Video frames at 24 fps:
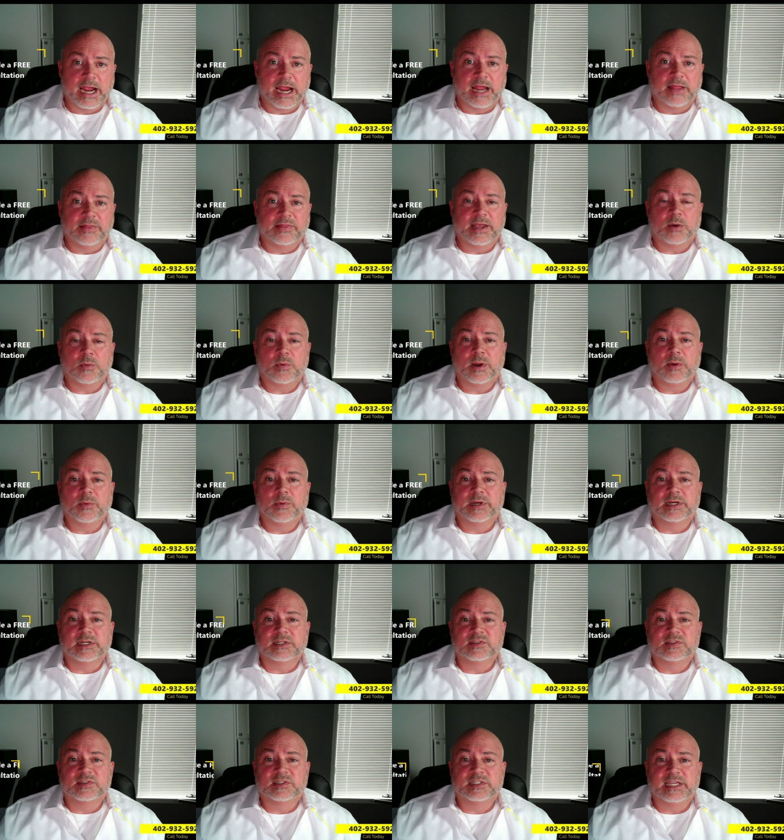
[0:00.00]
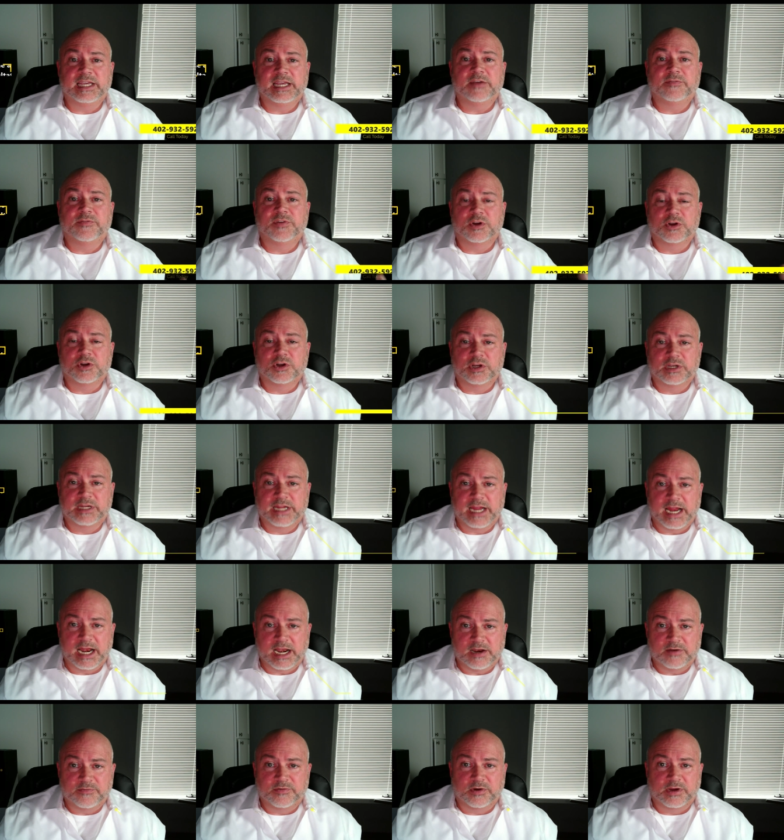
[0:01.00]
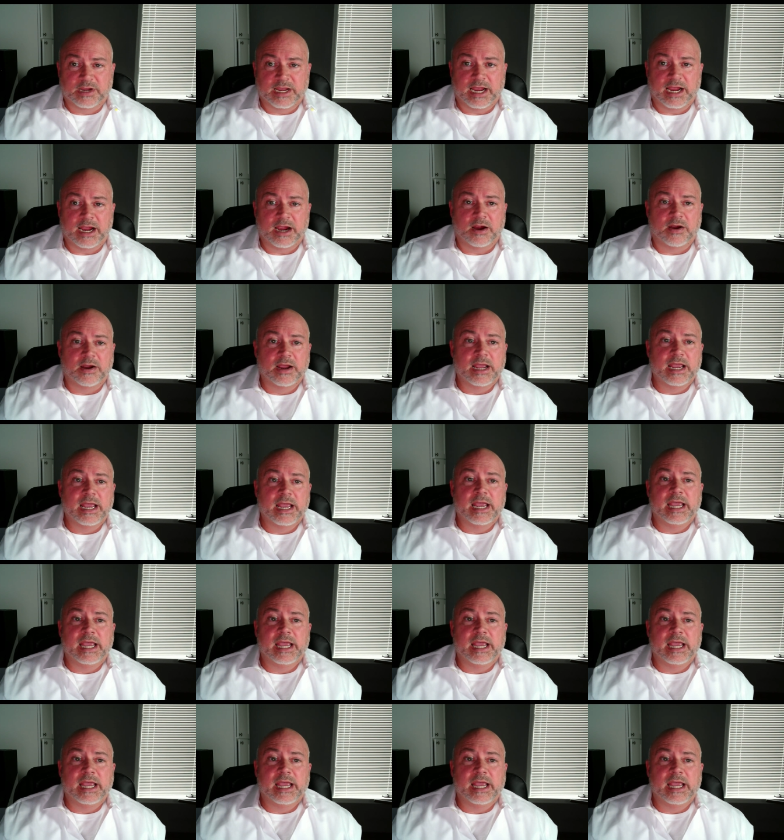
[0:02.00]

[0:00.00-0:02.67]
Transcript: and that way we can see if you're a good candidate for care.